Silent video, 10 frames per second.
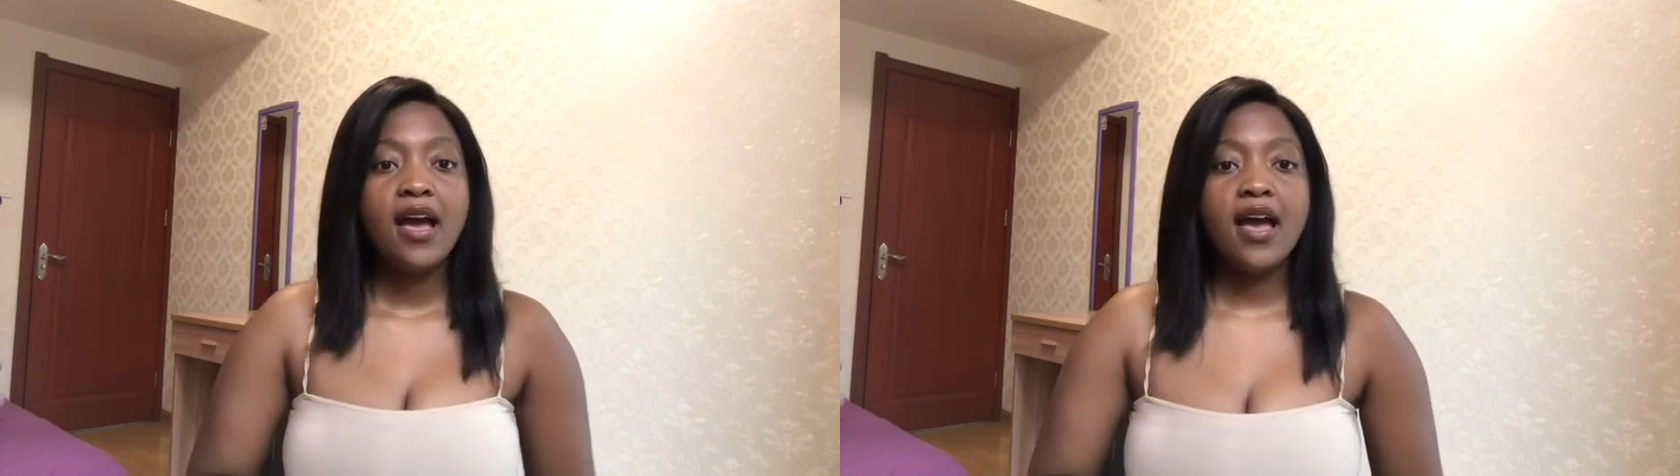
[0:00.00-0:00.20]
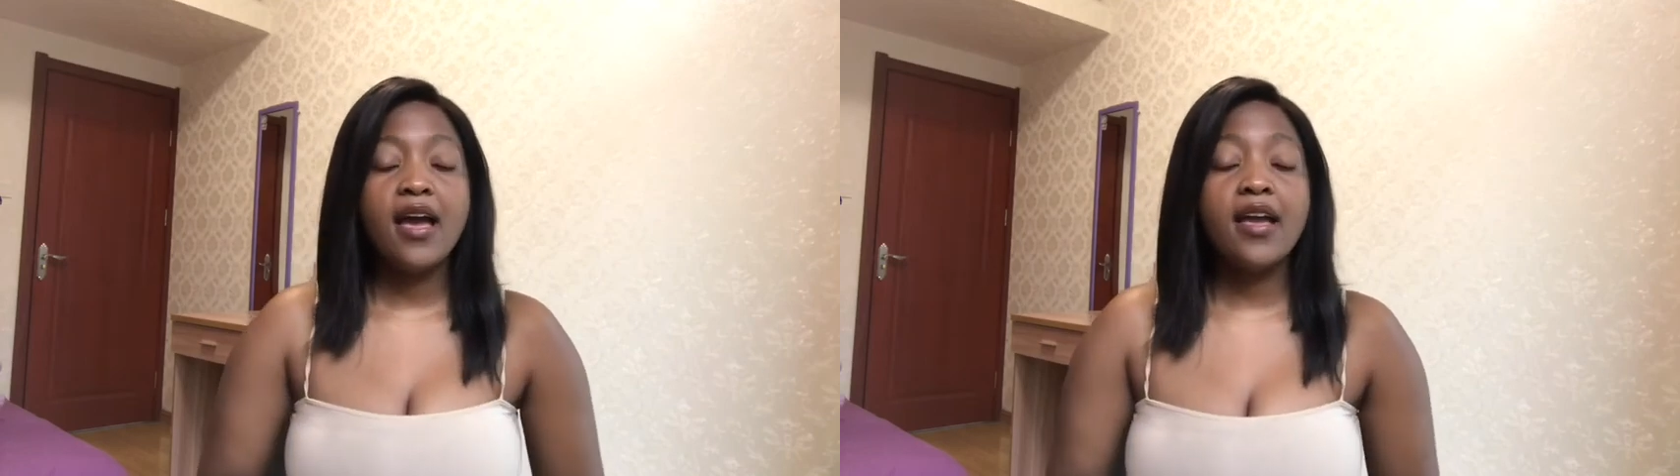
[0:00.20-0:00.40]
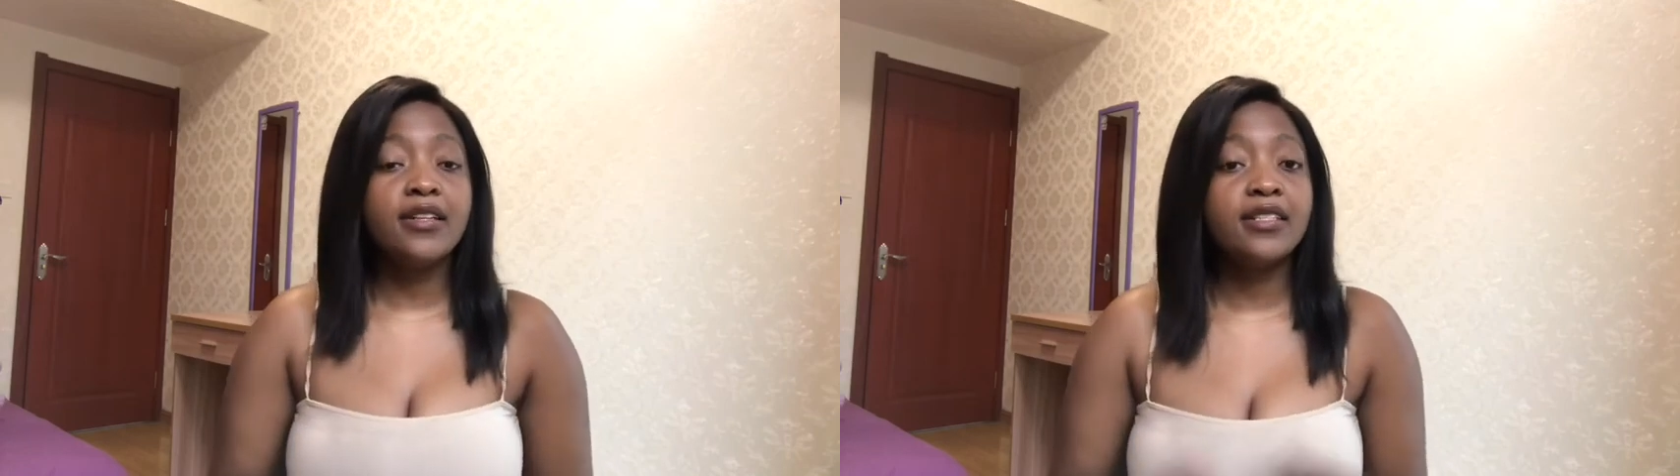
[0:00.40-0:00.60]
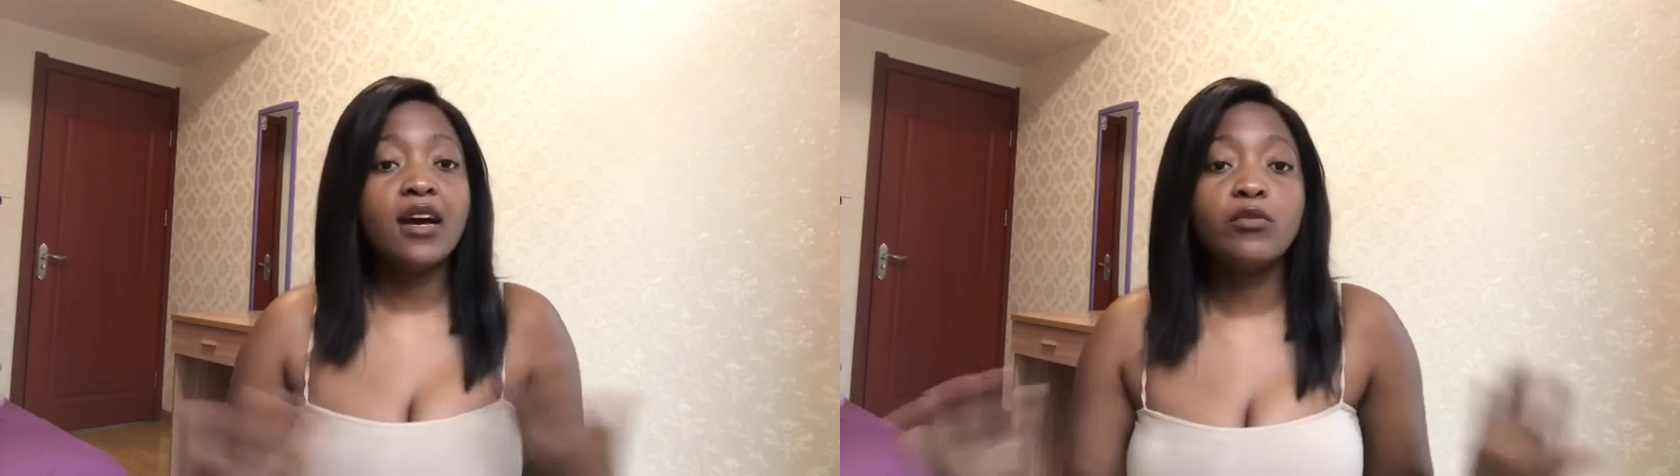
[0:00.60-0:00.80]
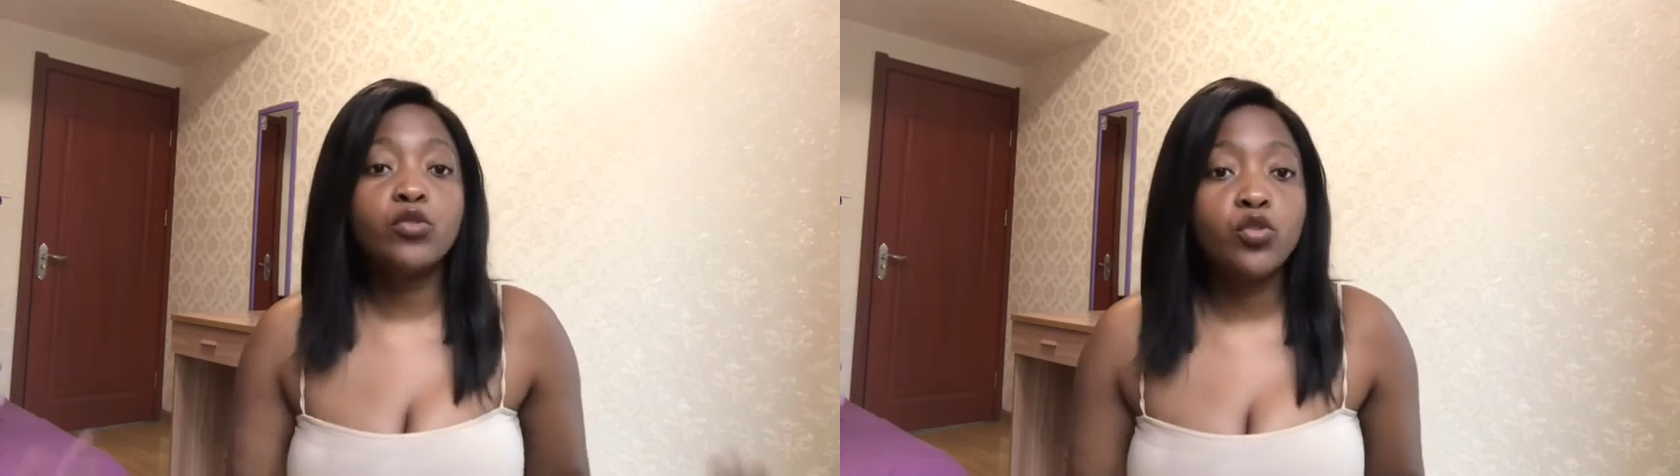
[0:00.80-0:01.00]
and I
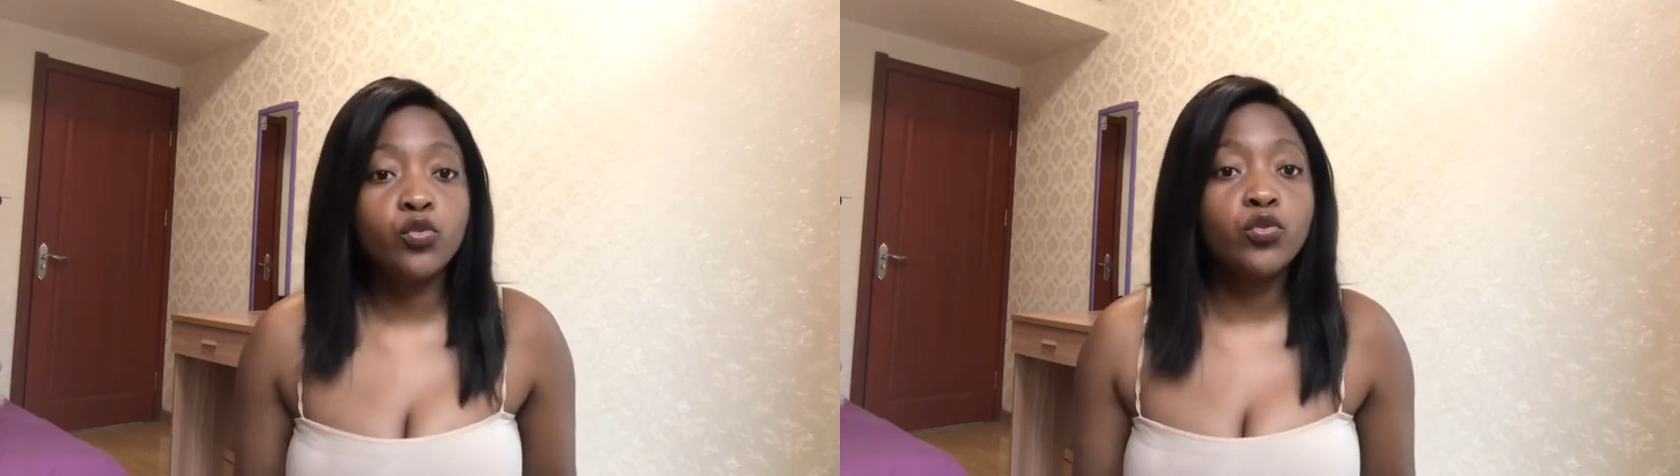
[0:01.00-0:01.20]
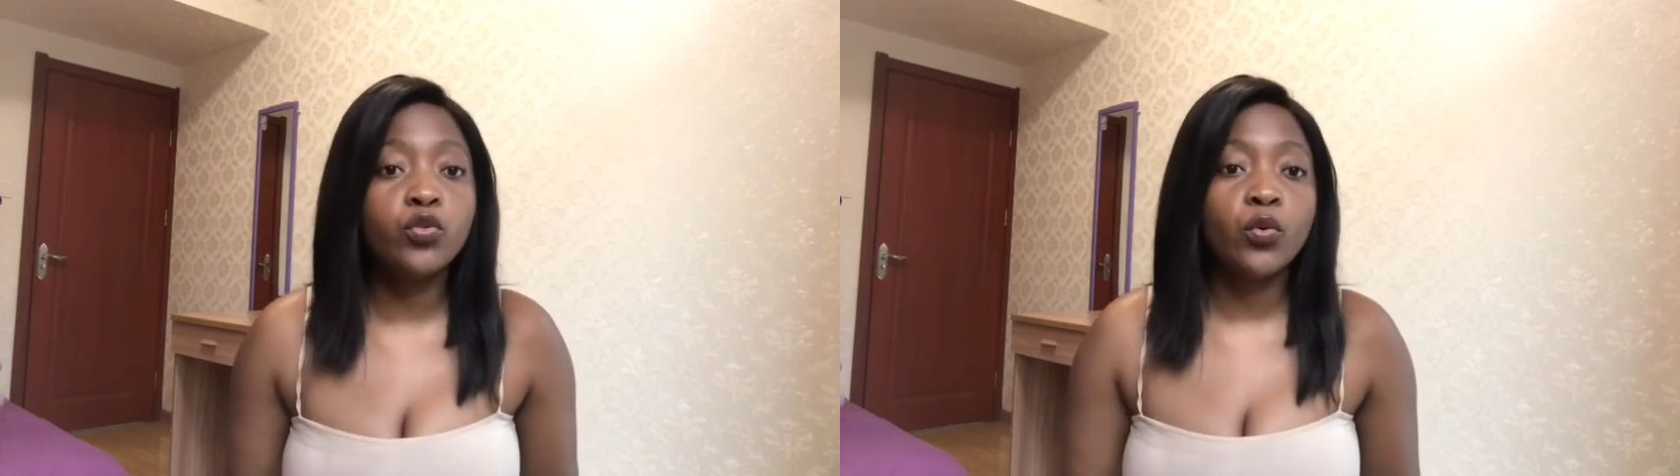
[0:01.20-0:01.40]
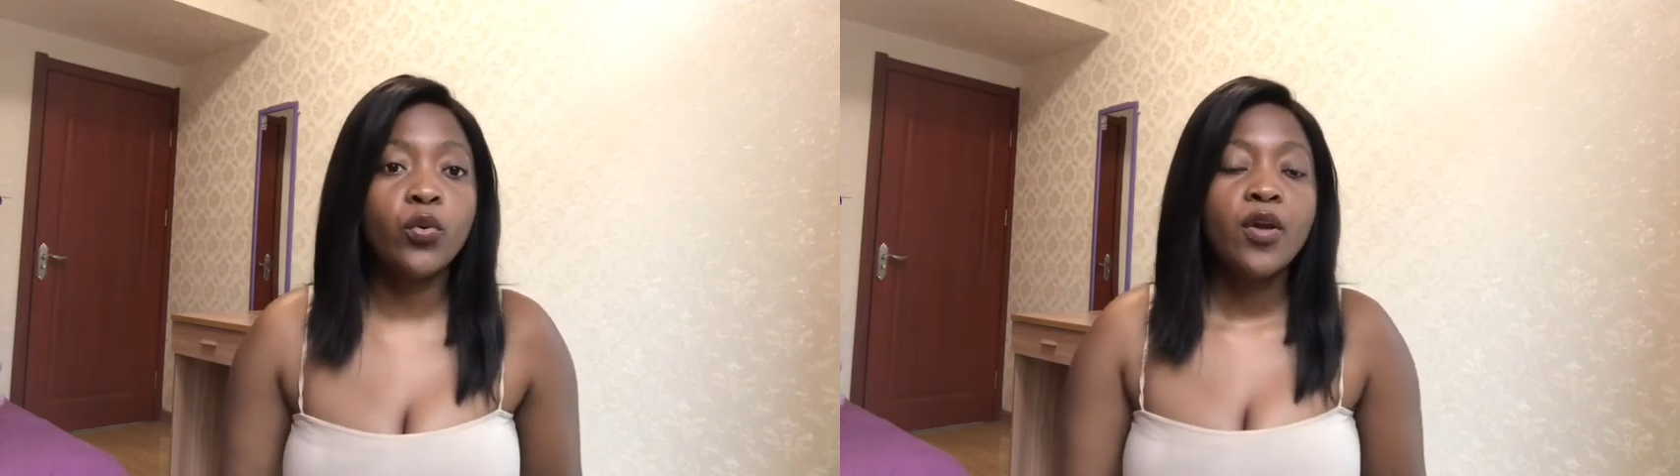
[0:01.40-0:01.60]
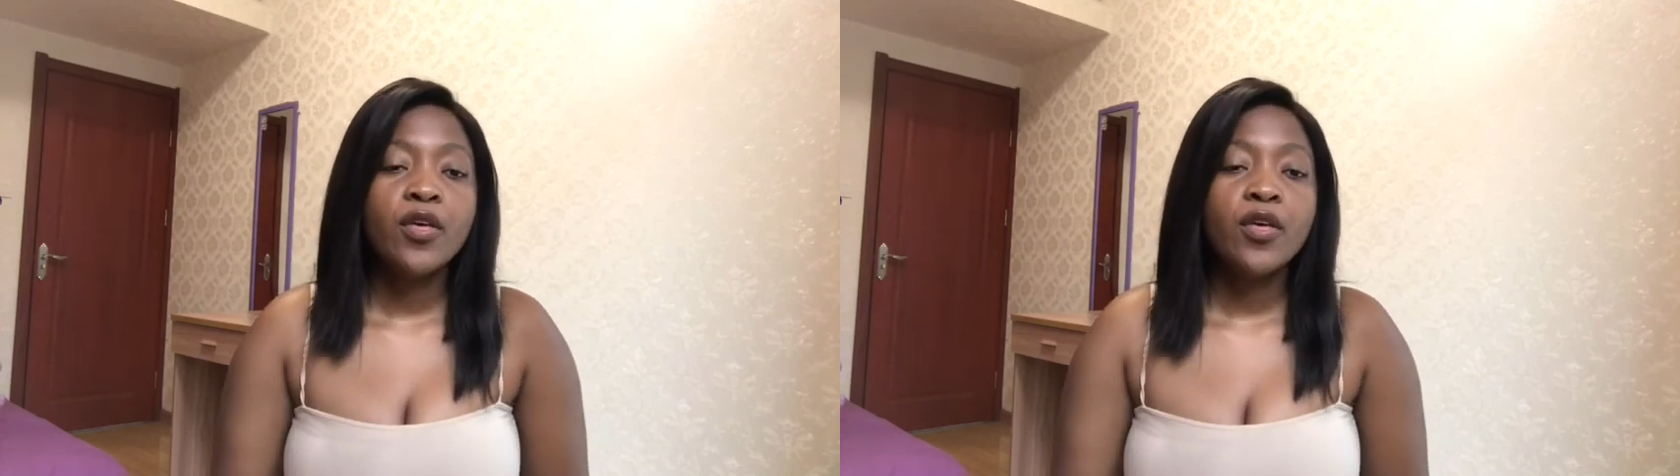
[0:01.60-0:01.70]
will do so.